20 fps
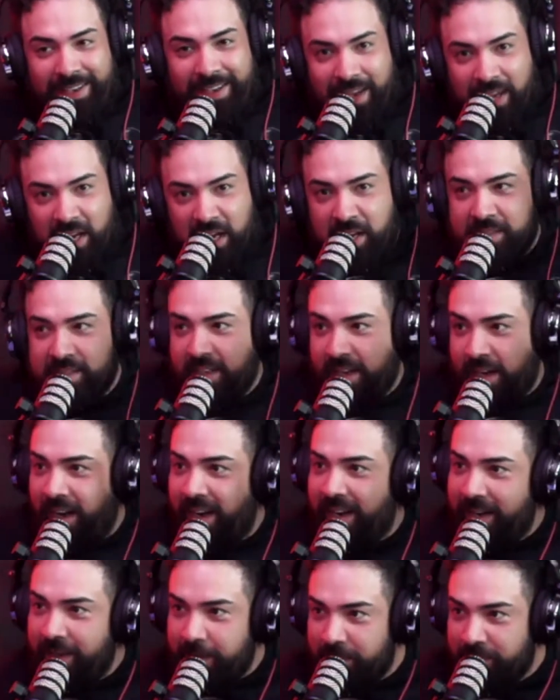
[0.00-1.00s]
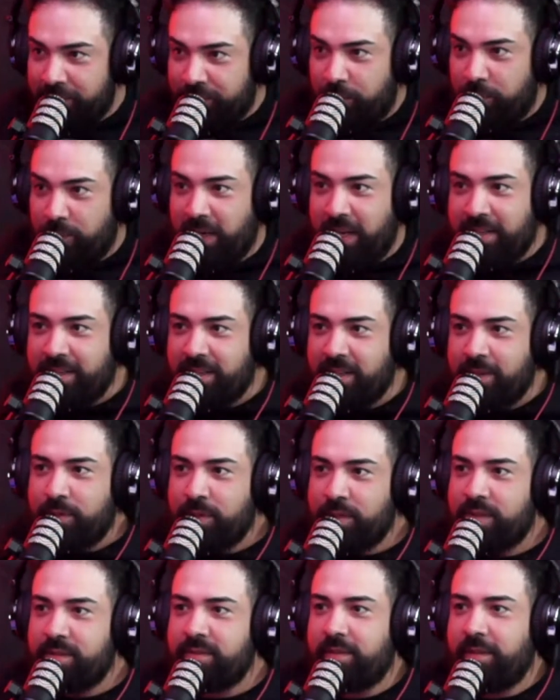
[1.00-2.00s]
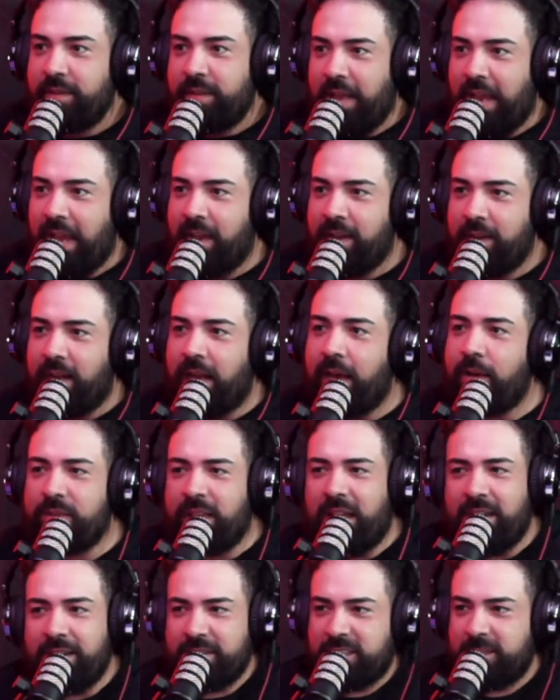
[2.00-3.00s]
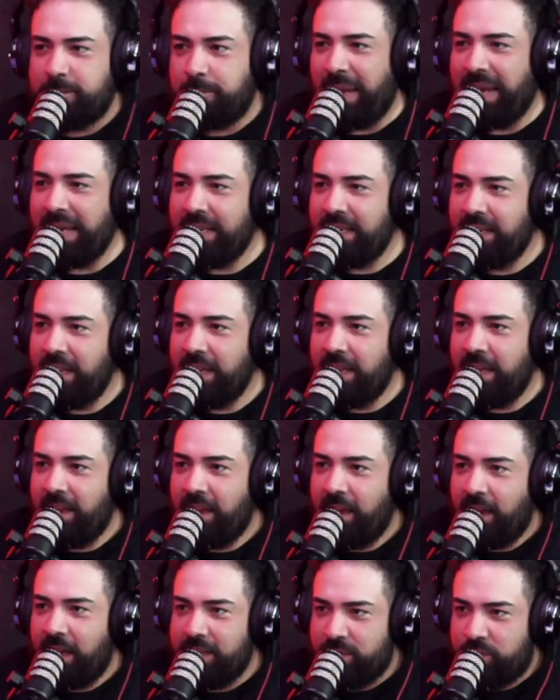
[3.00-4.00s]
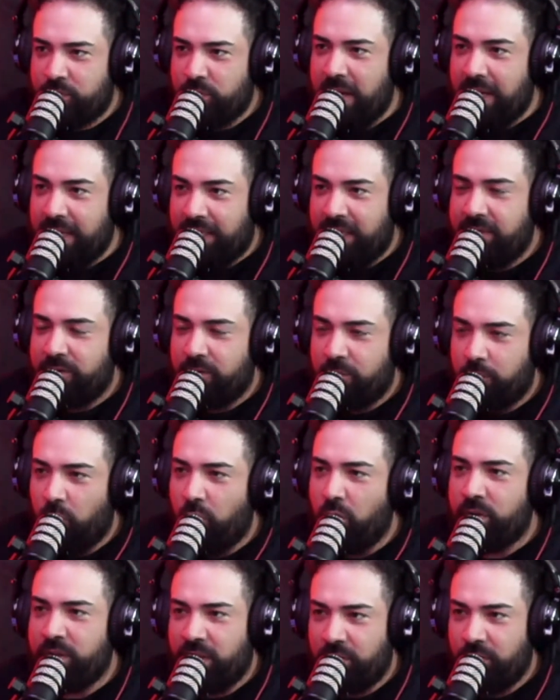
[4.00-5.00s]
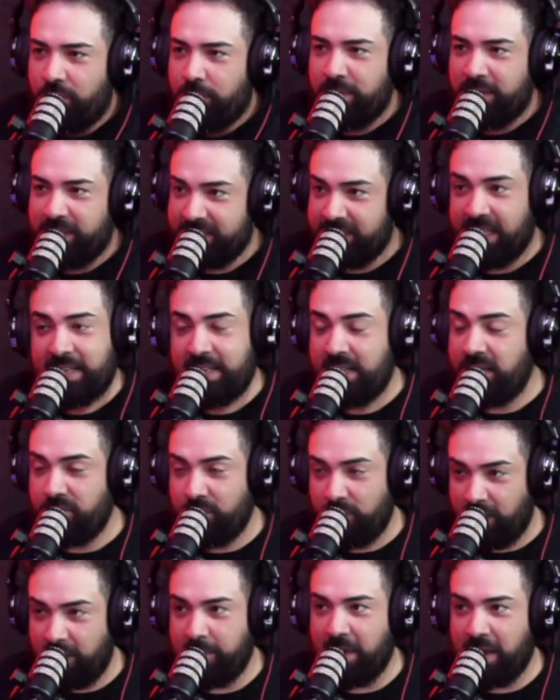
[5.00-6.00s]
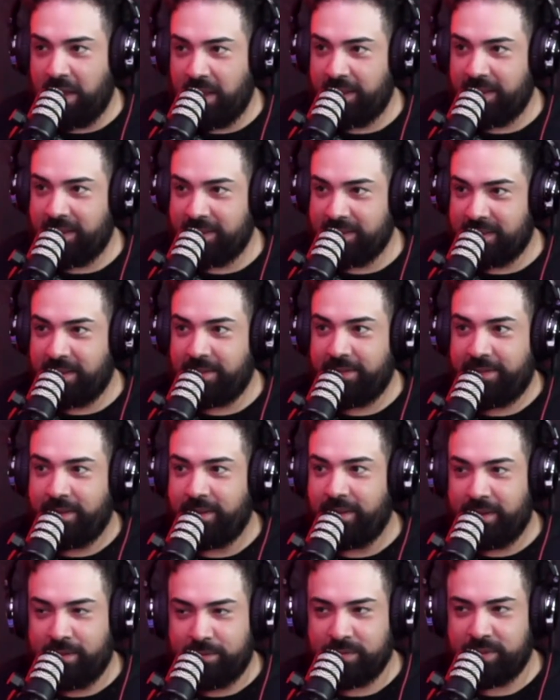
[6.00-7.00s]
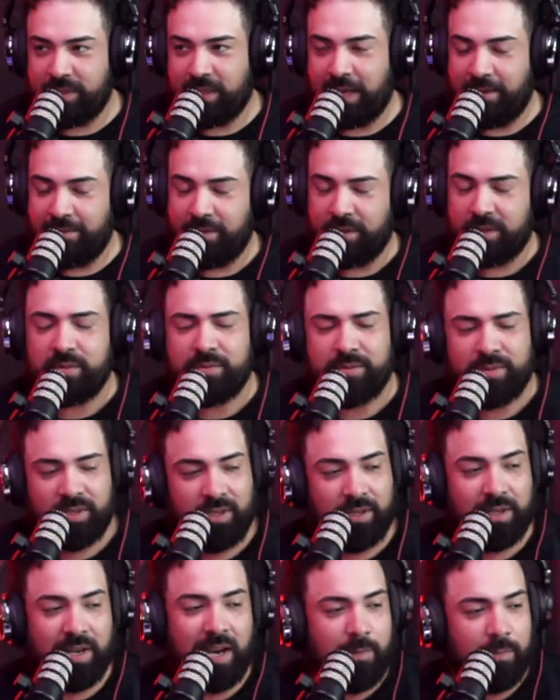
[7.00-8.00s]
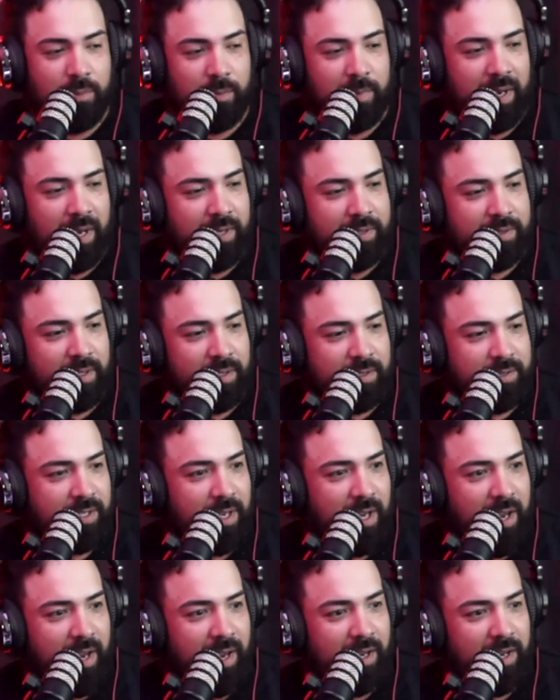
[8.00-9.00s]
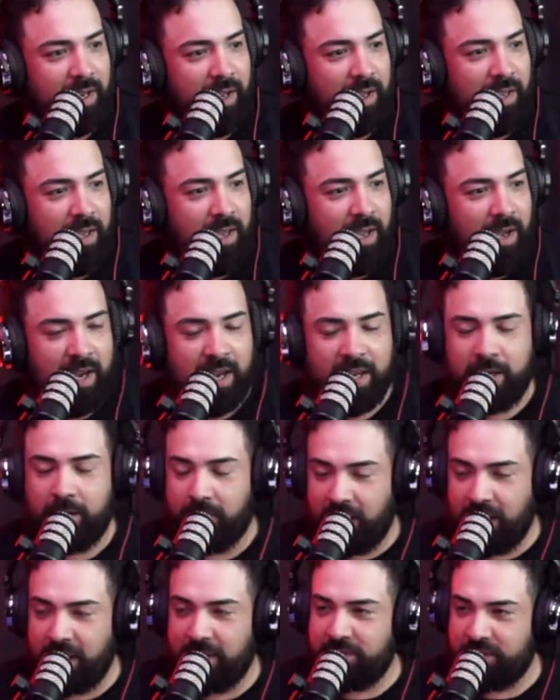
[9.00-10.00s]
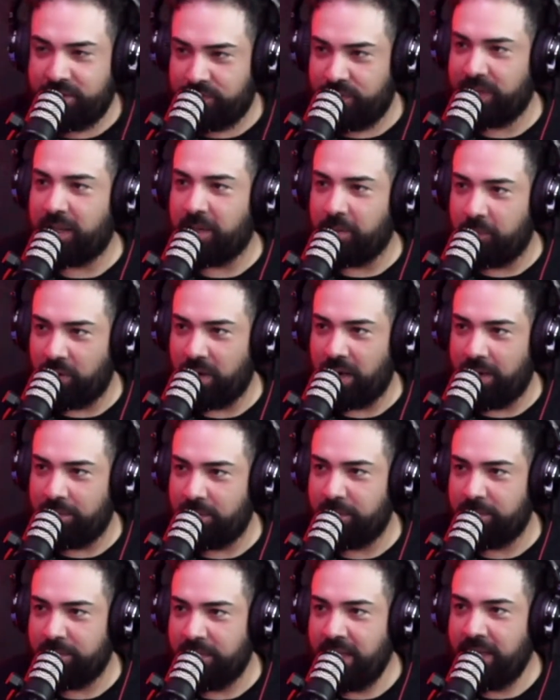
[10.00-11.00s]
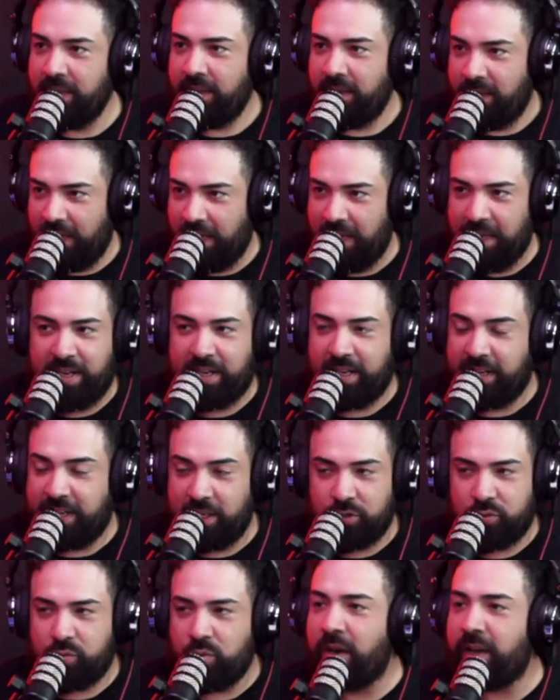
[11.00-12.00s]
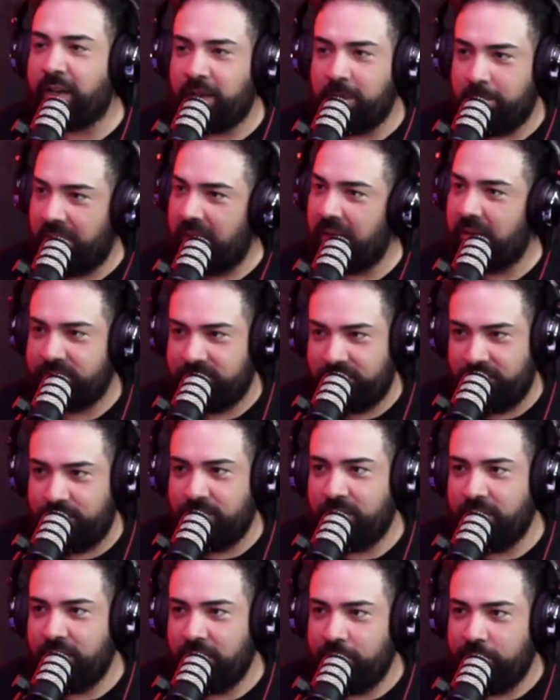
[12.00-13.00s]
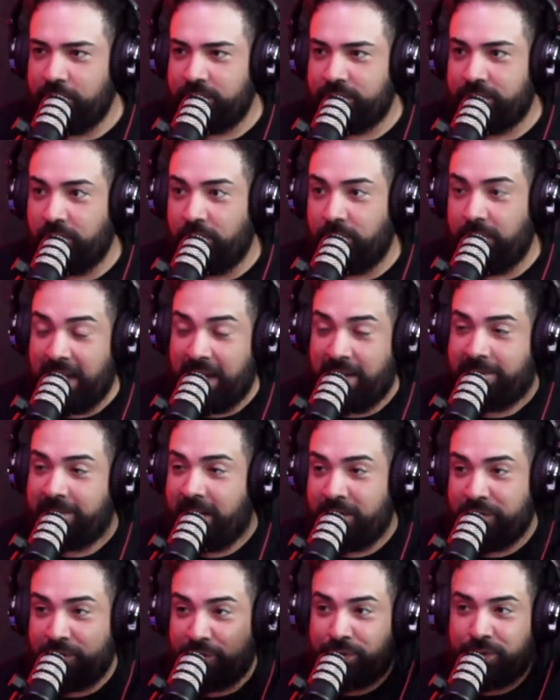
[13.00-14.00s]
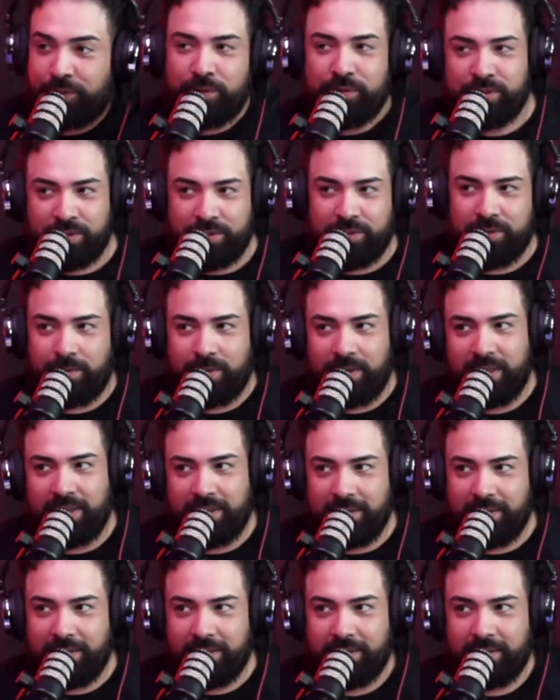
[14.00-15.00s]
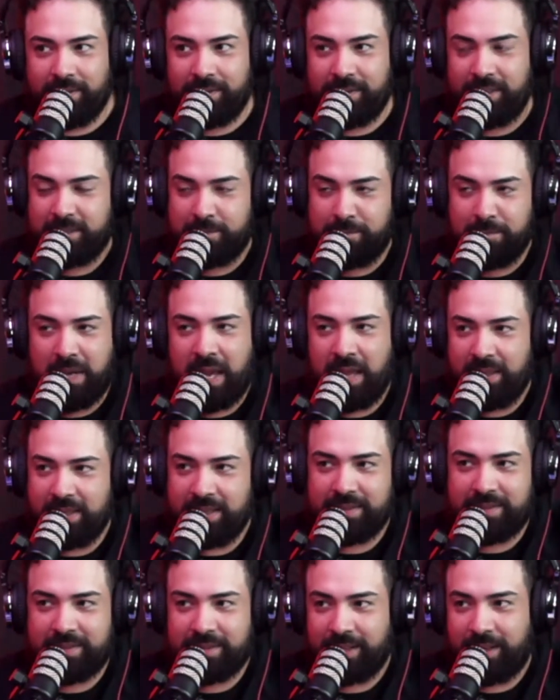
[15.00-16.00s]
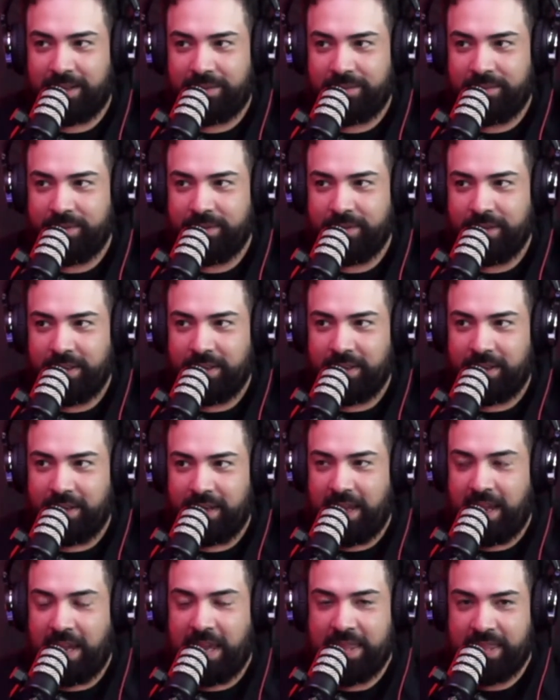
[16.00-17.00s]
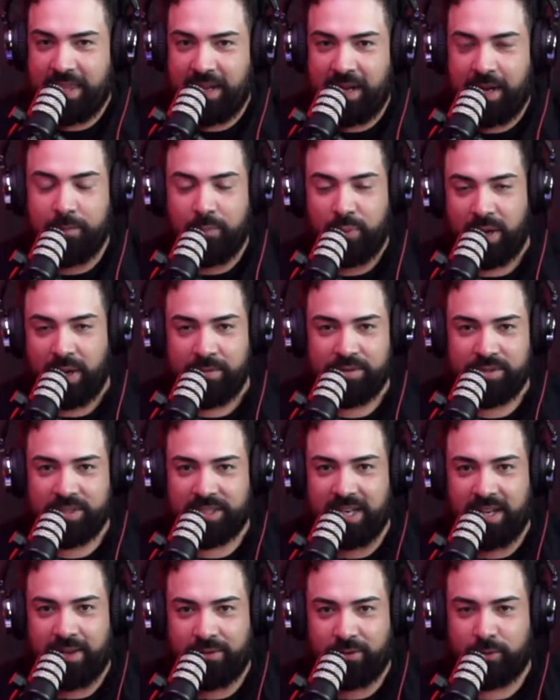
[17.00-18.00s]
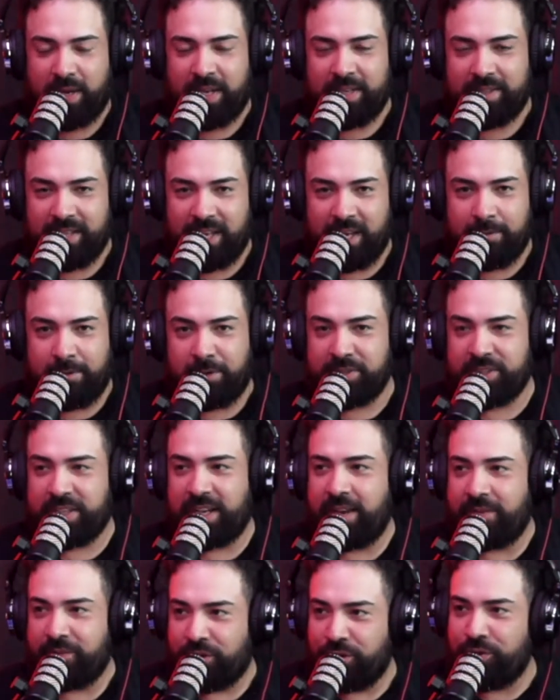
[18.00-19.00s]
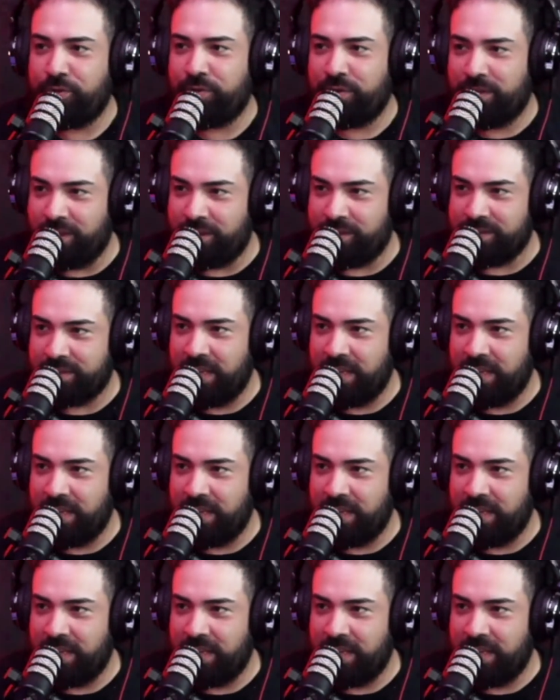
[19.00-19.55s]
And I was like, all right. So what I did was, out of spite, I drank even more than normally because I didn't do any Molly because I was like, I felt this was a good compromise. I was like, hey, I know I have a drinking problem, and I'm going to get drunk and embarrass you. So I found a solution to it, this Molly stuff, and then I'm probably just going to have a great time. Everybody's going to have a good New Year's